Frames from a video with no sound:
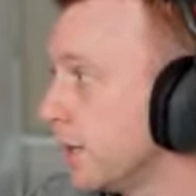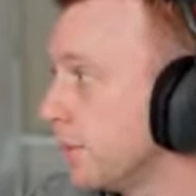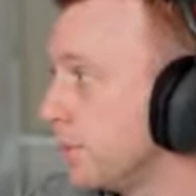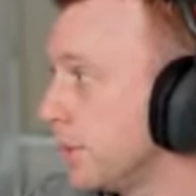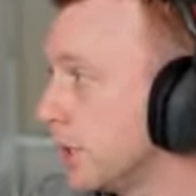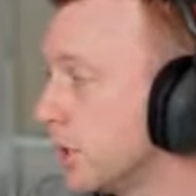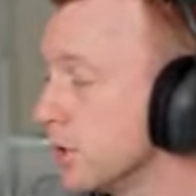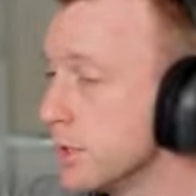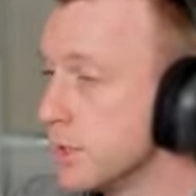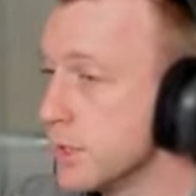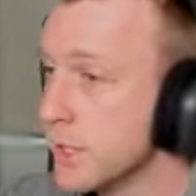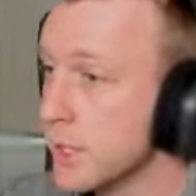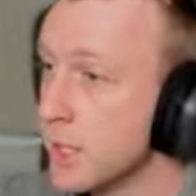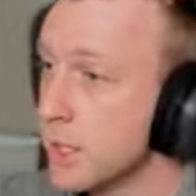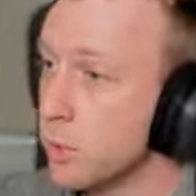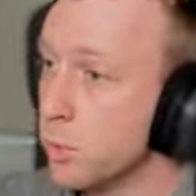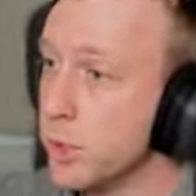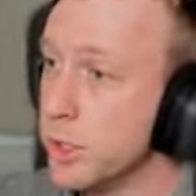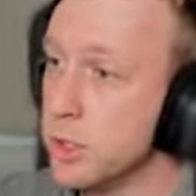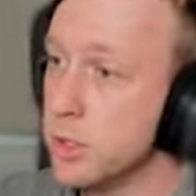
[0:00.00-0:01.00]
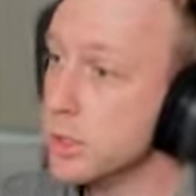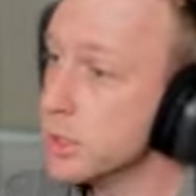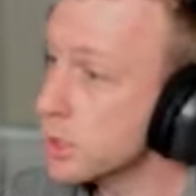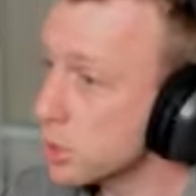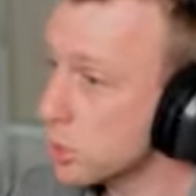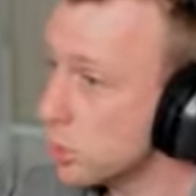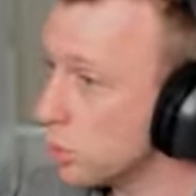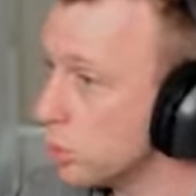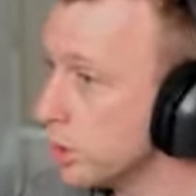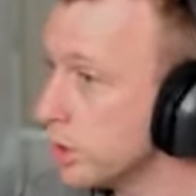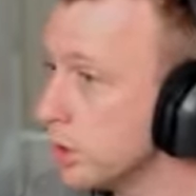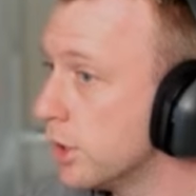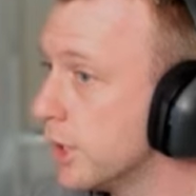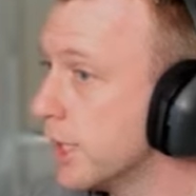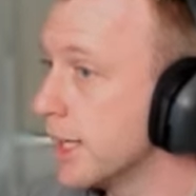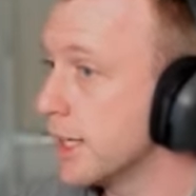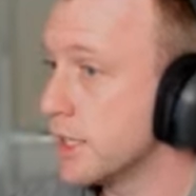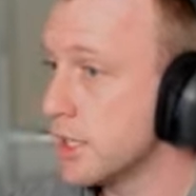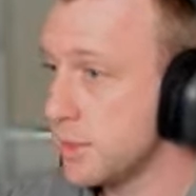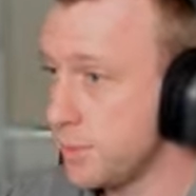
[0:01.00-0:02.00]
Because when you score, you
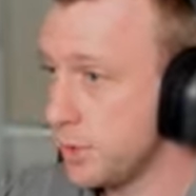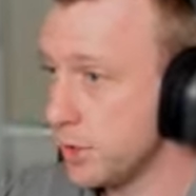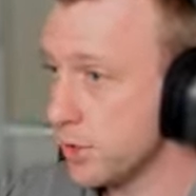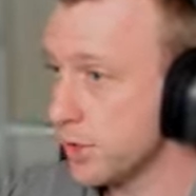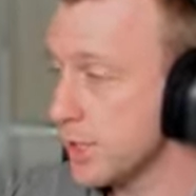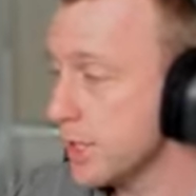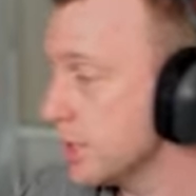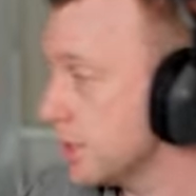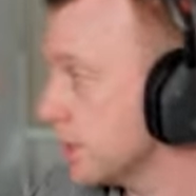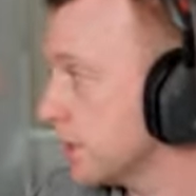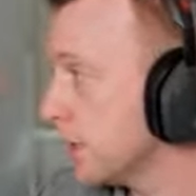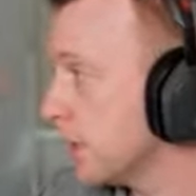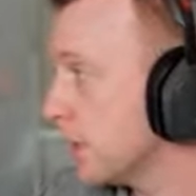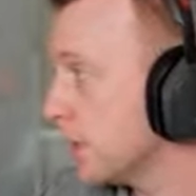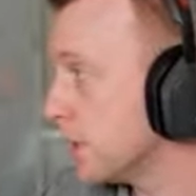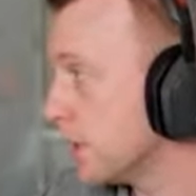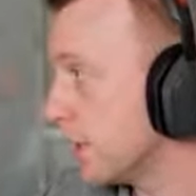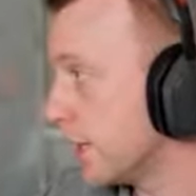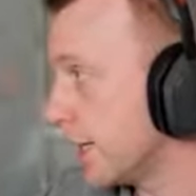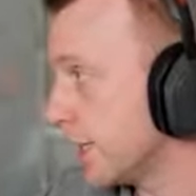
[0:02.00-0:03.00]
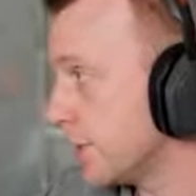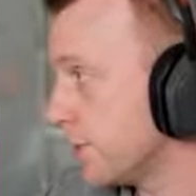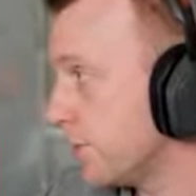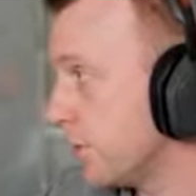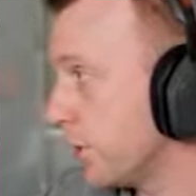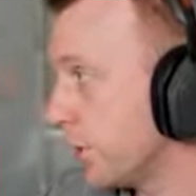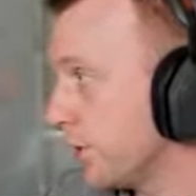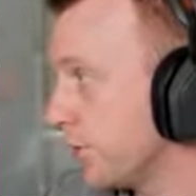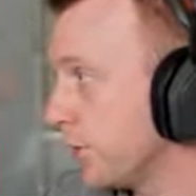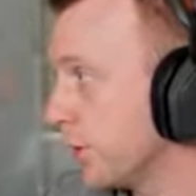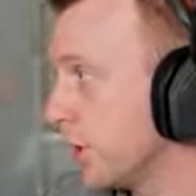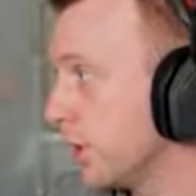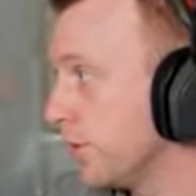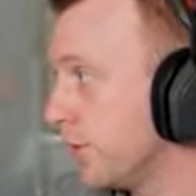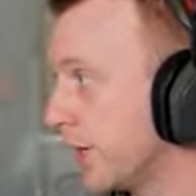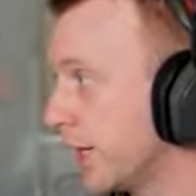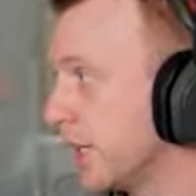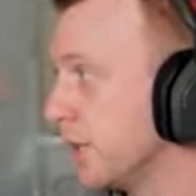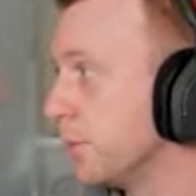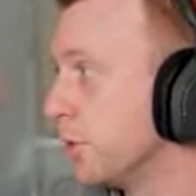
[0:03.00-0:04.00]
get experience. So that's very, very
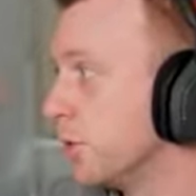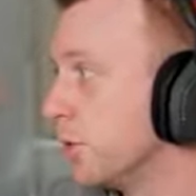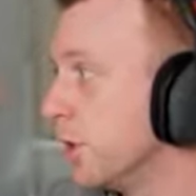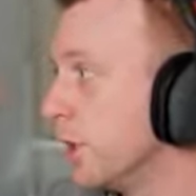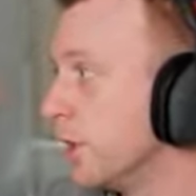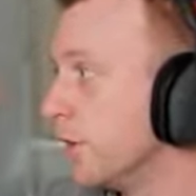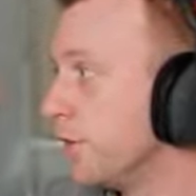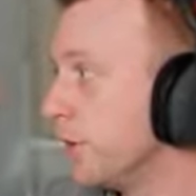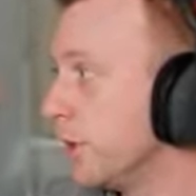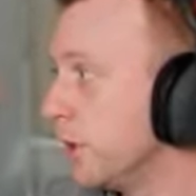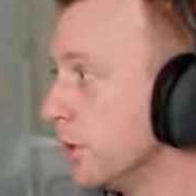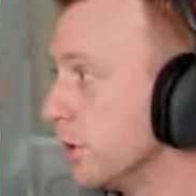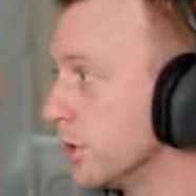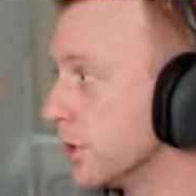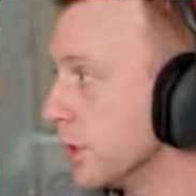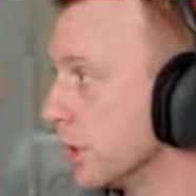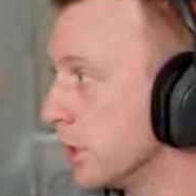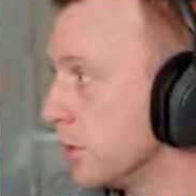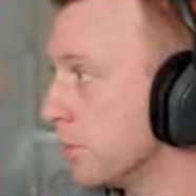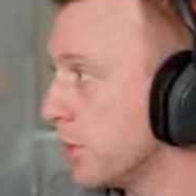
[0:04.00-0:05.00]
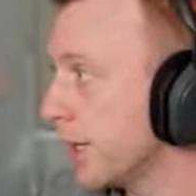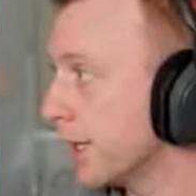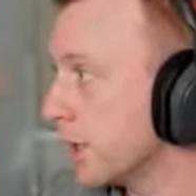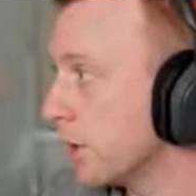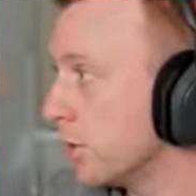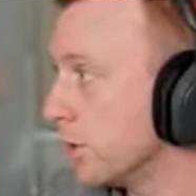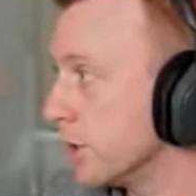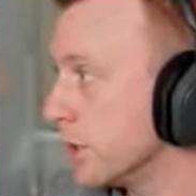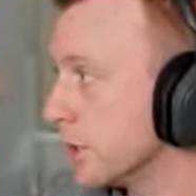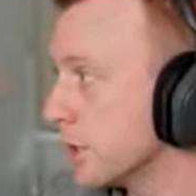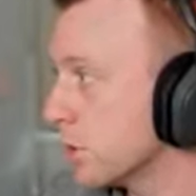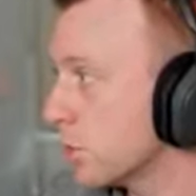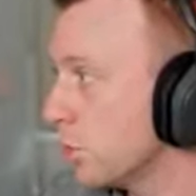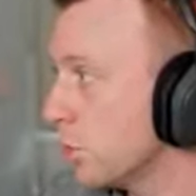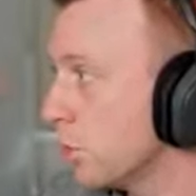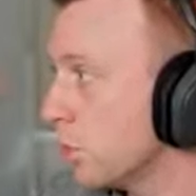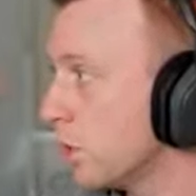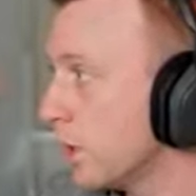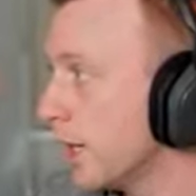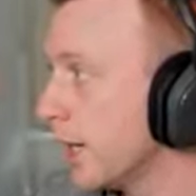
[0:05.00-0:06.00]
valuable for you. So you might go and
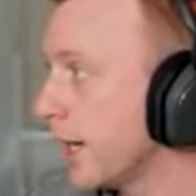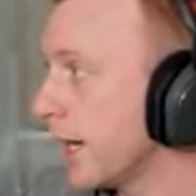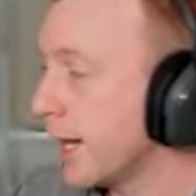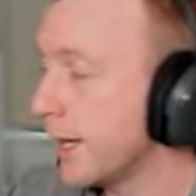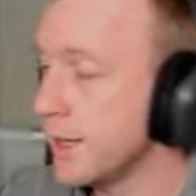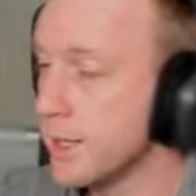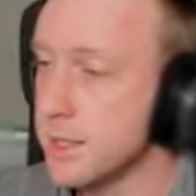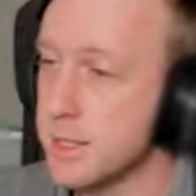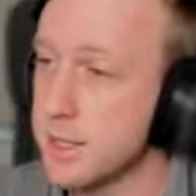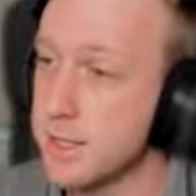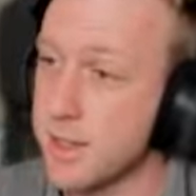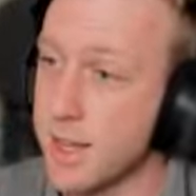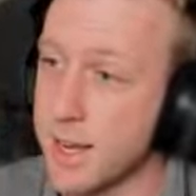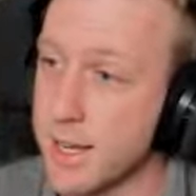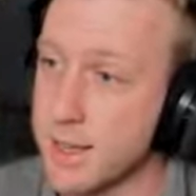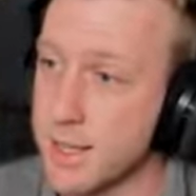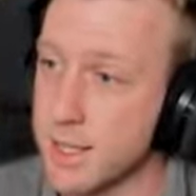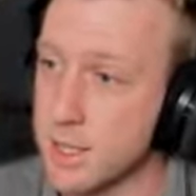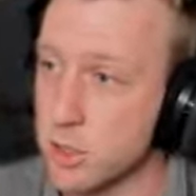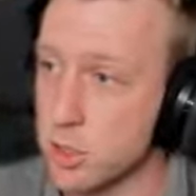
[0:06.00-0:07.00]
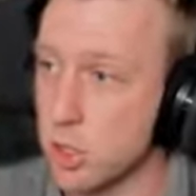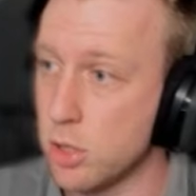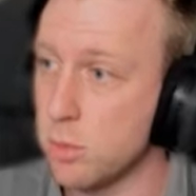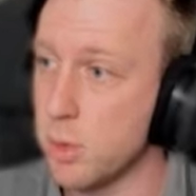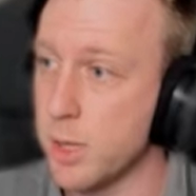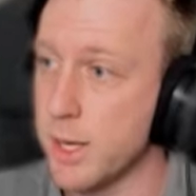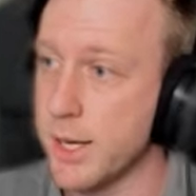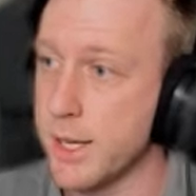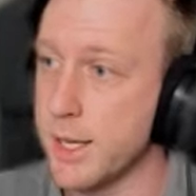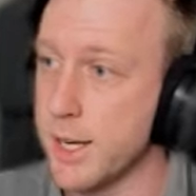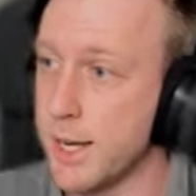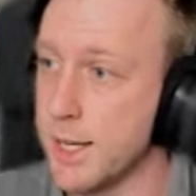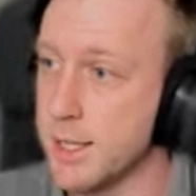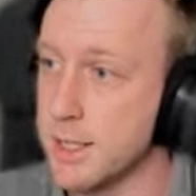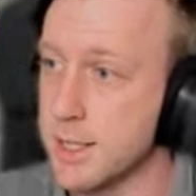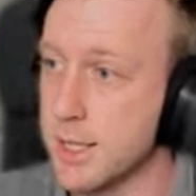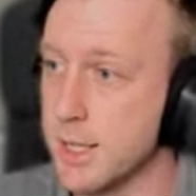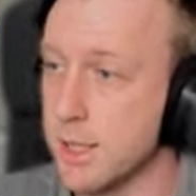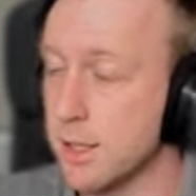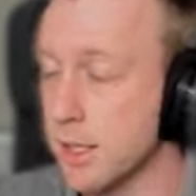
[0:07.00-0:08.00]
score and then stay in that top lane
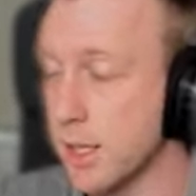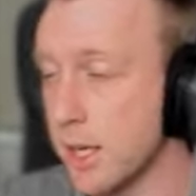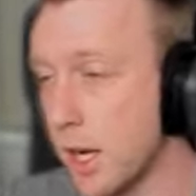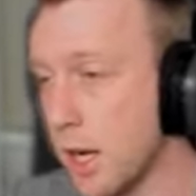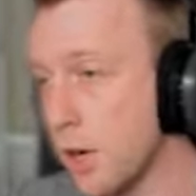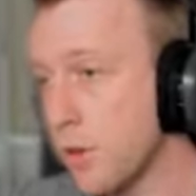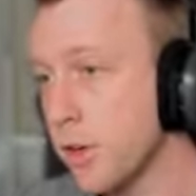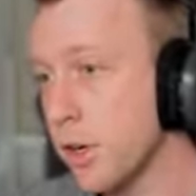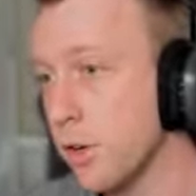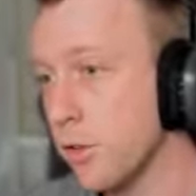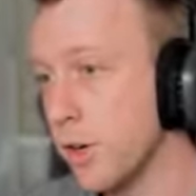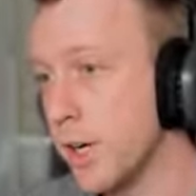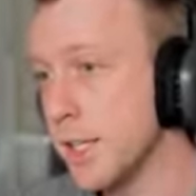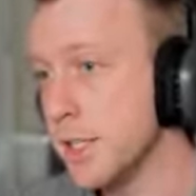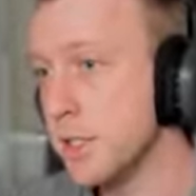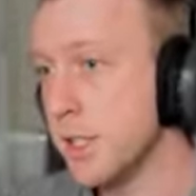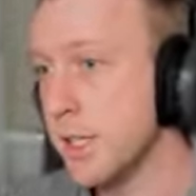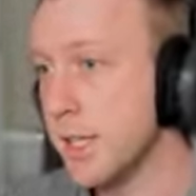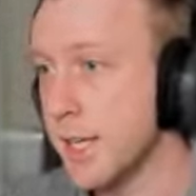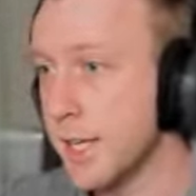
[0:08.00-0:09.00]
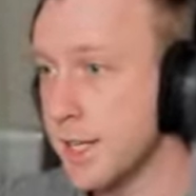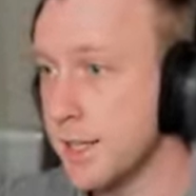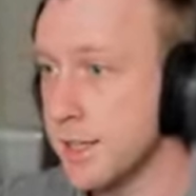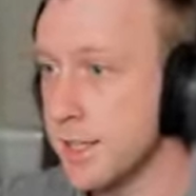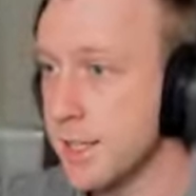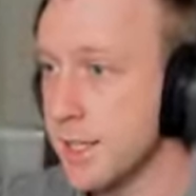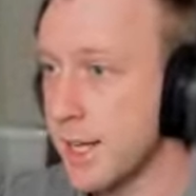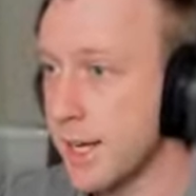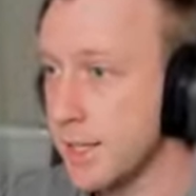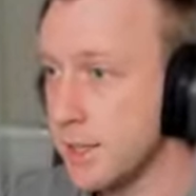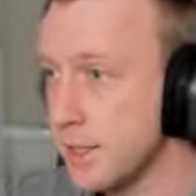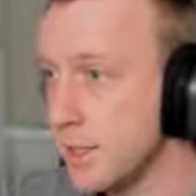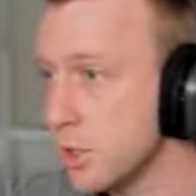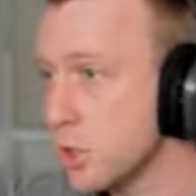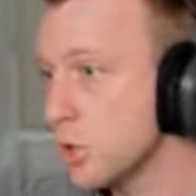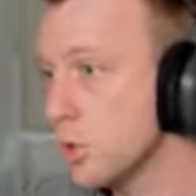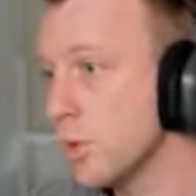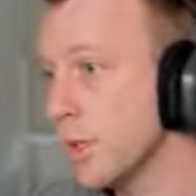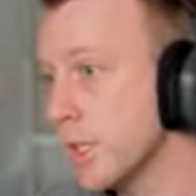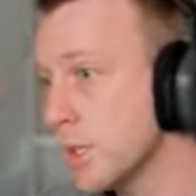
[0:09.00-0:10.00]
as a Lucario, right? So you're getting the
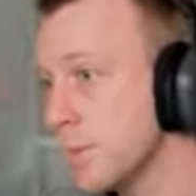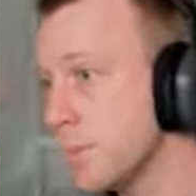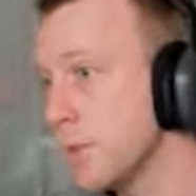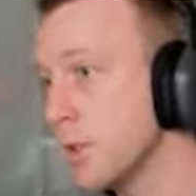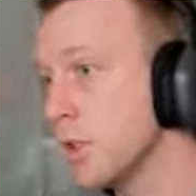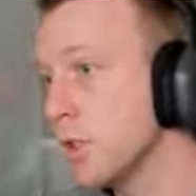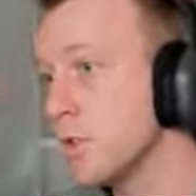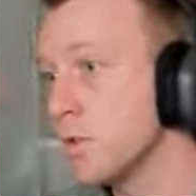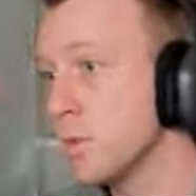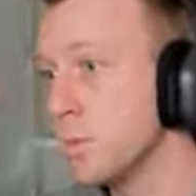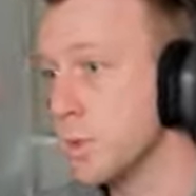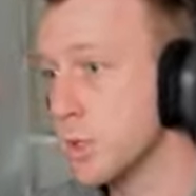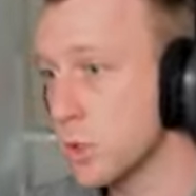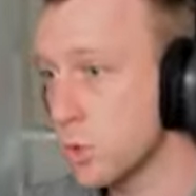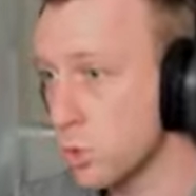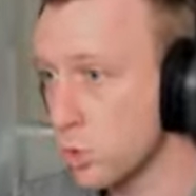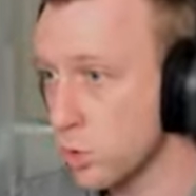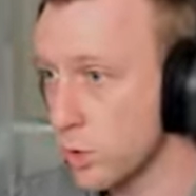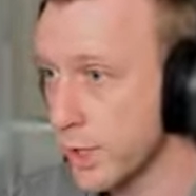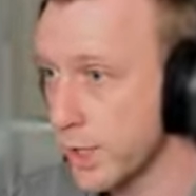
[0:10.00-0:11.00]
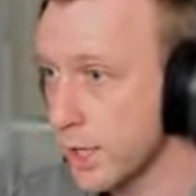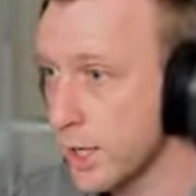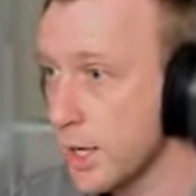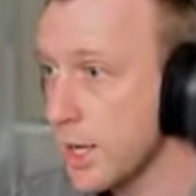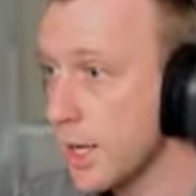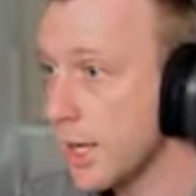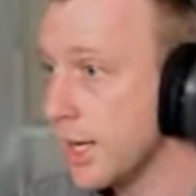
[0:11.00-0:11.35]
additional experience from scoring.